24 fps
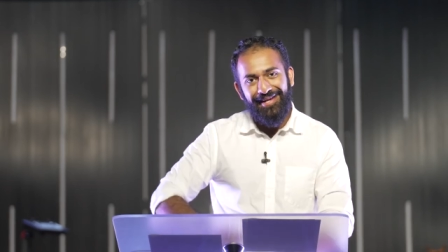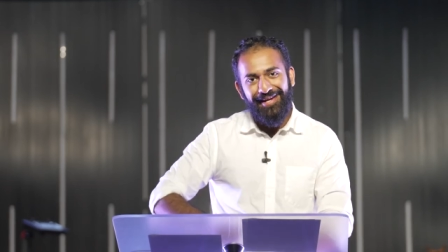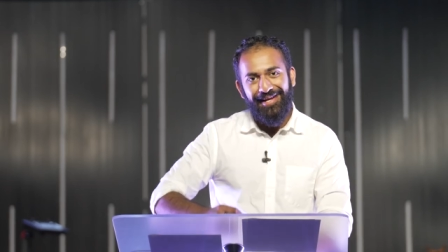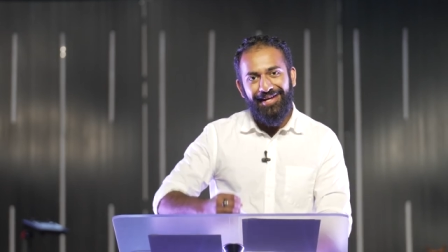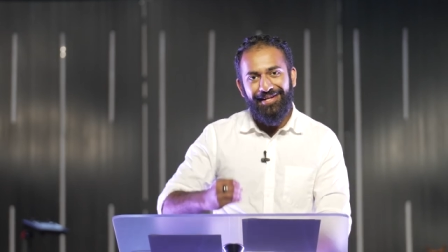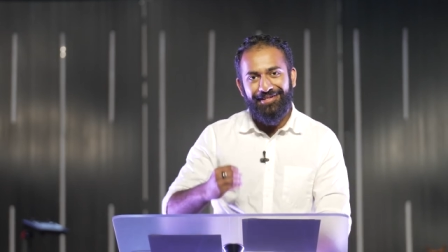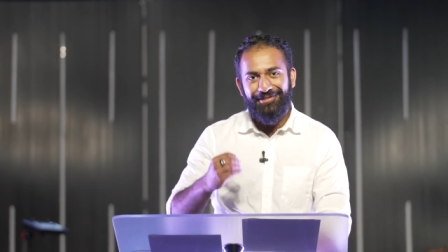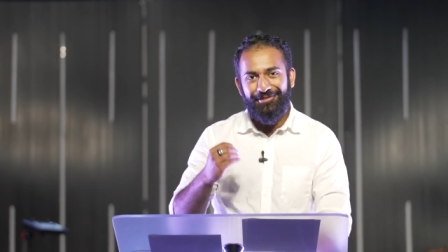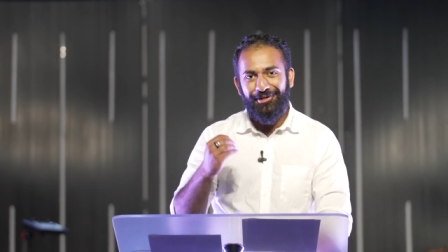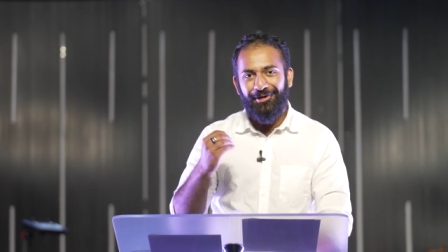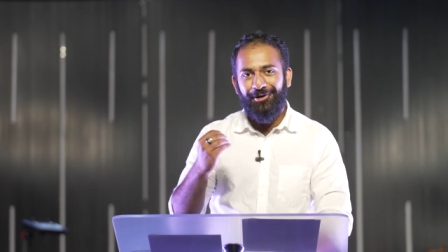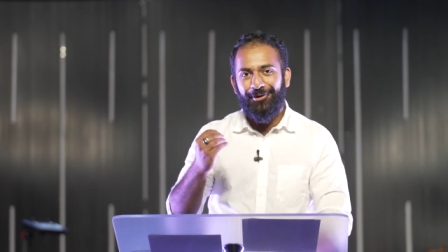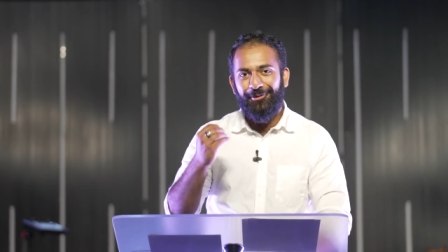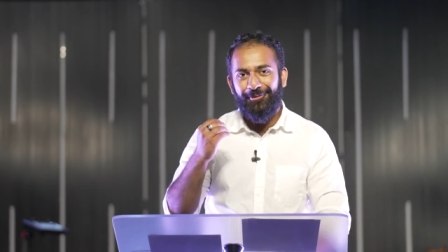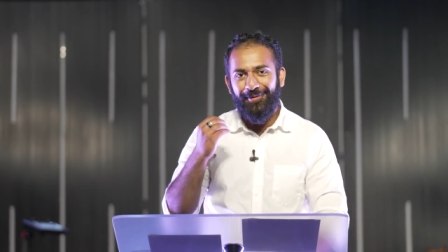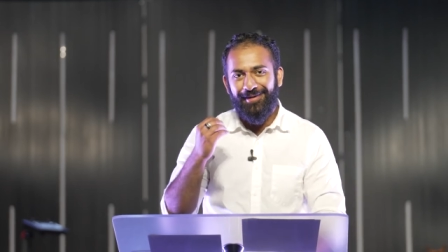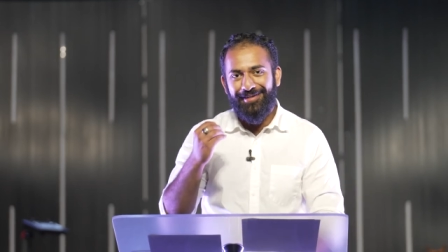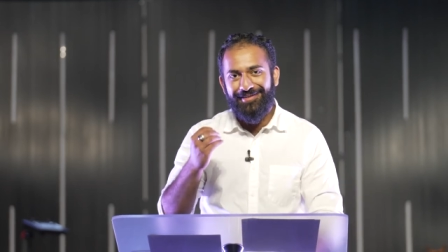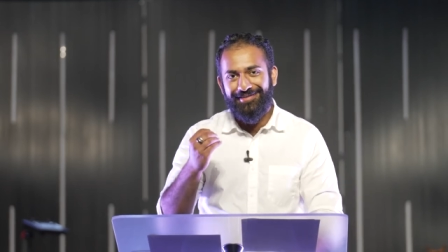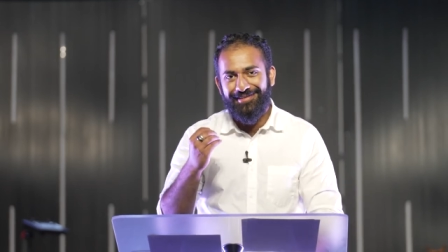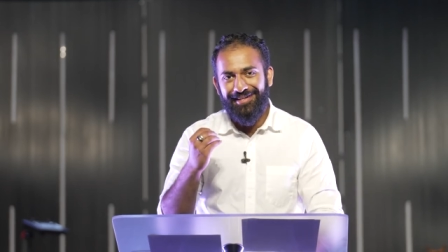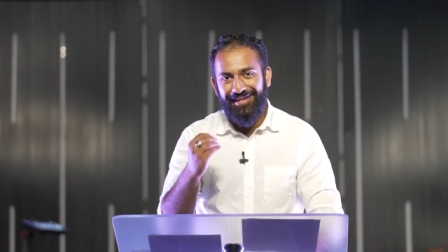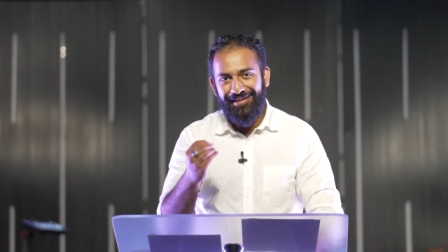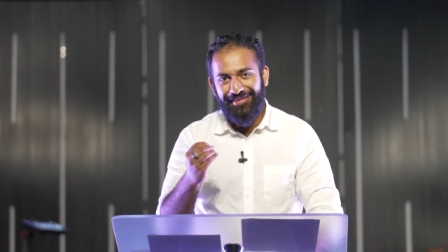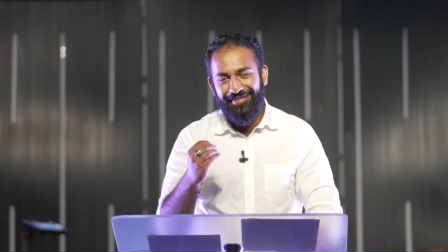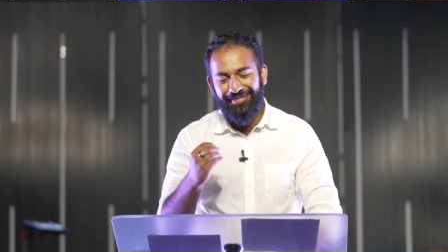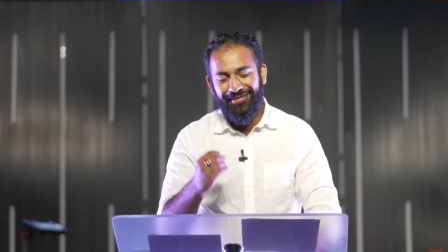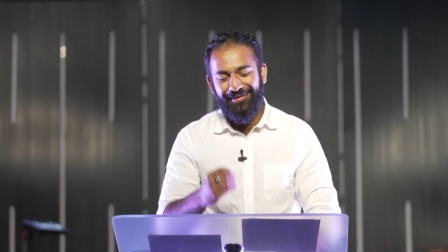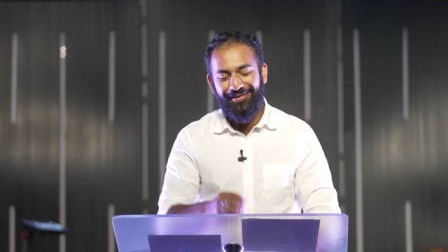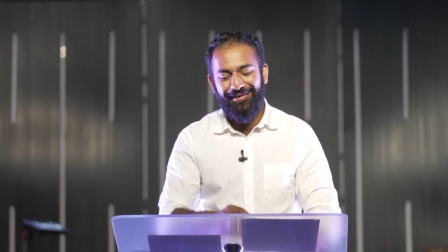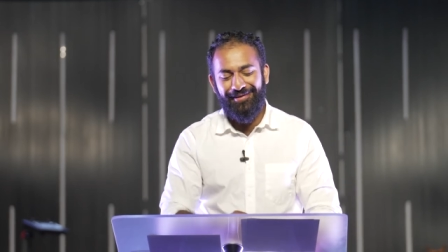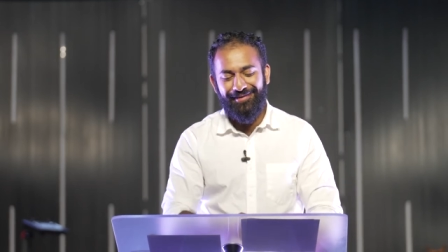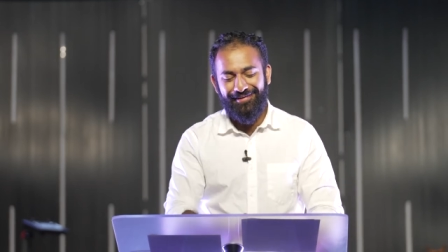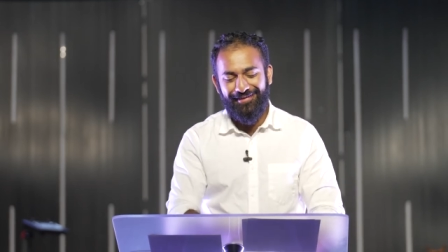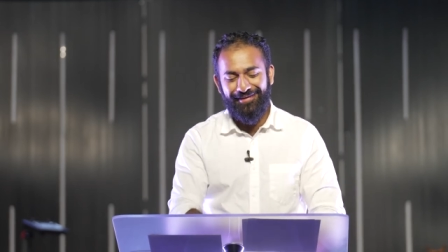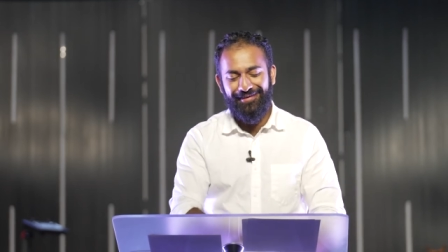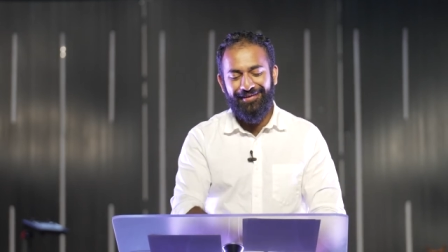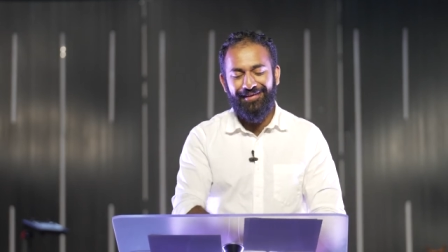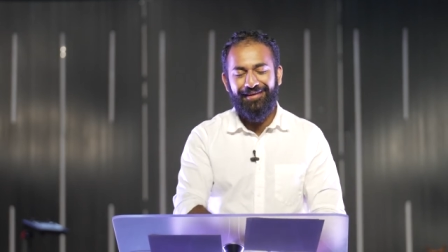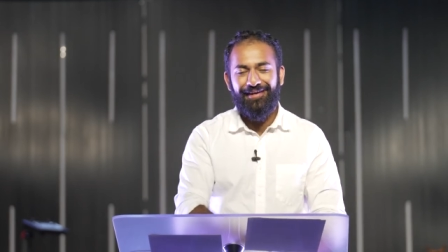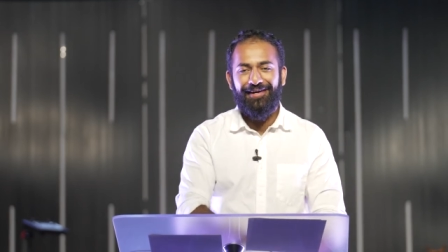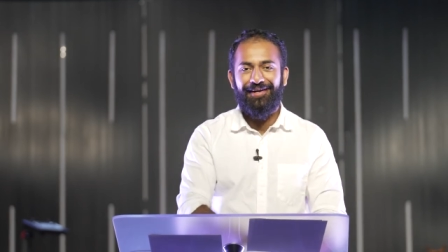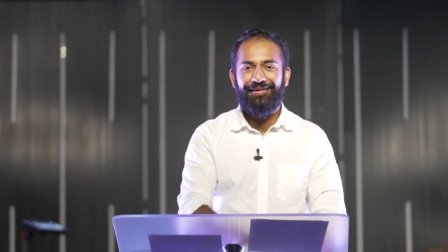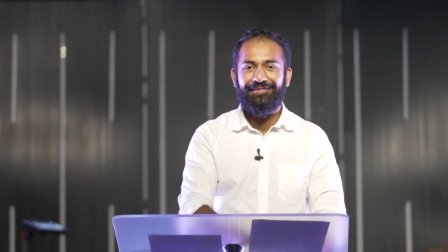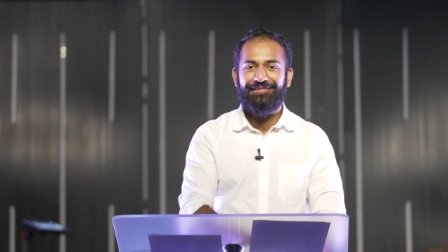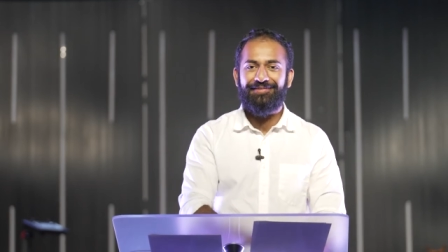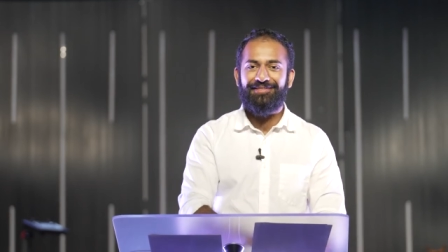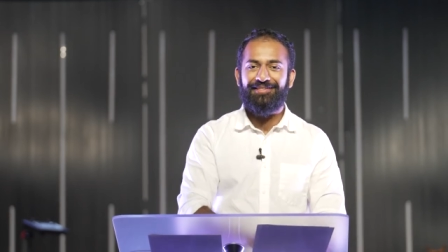It's always that thought
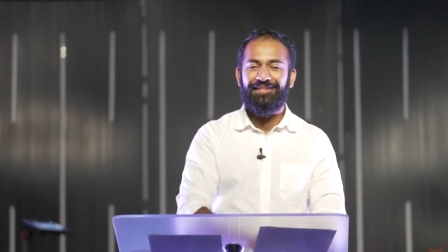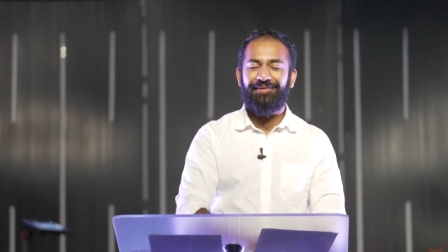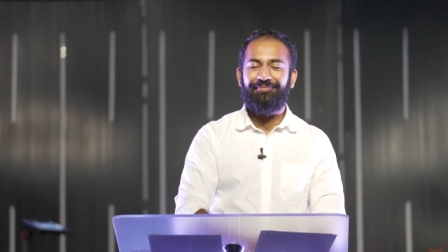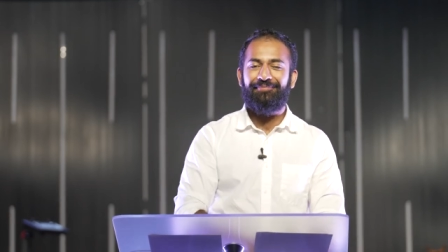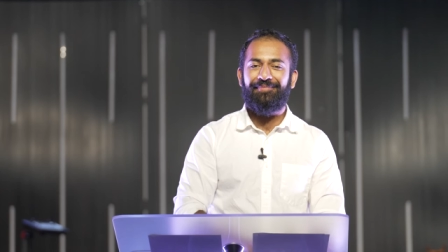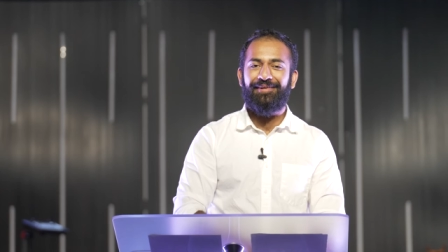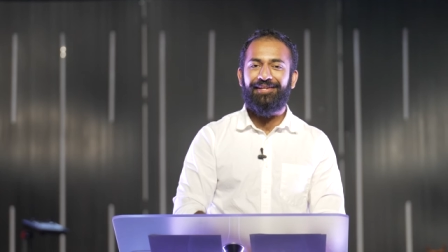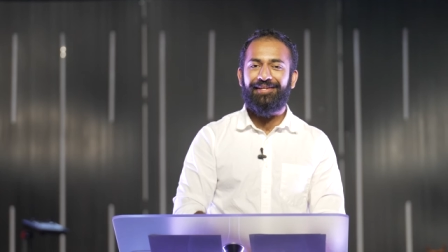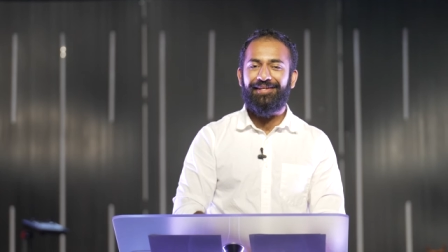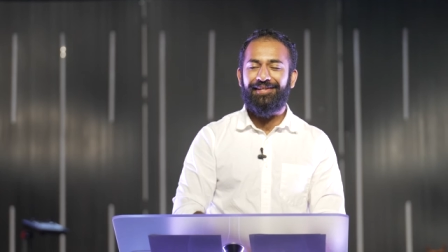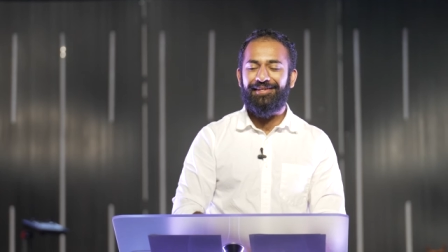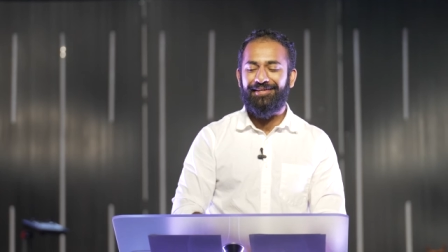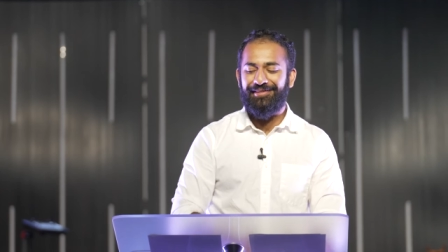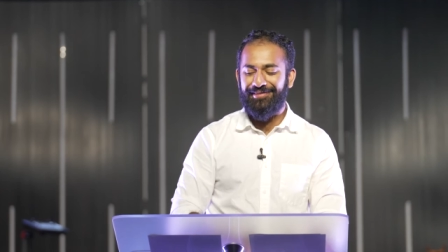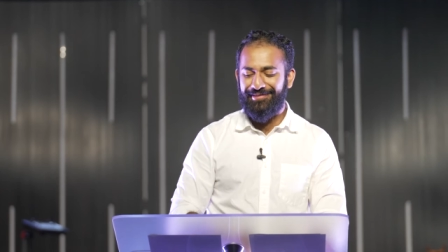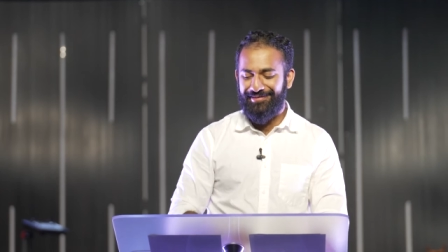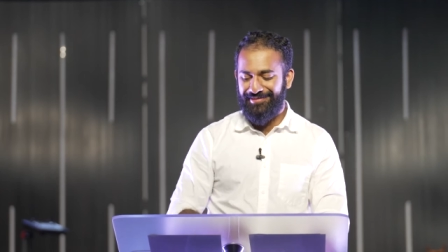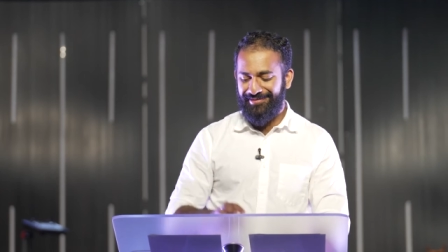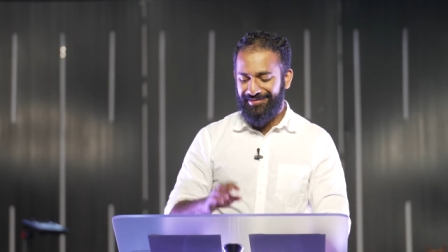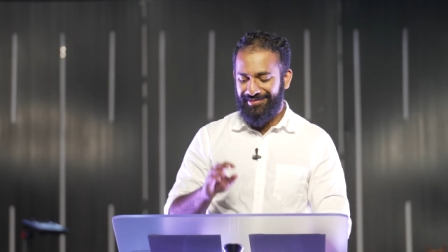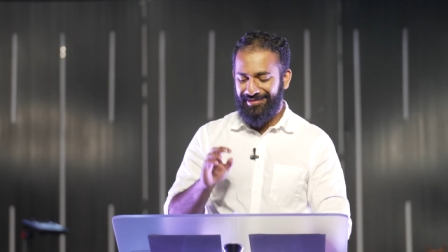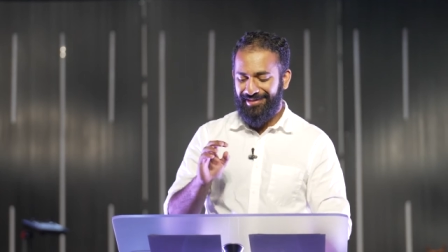of somebody else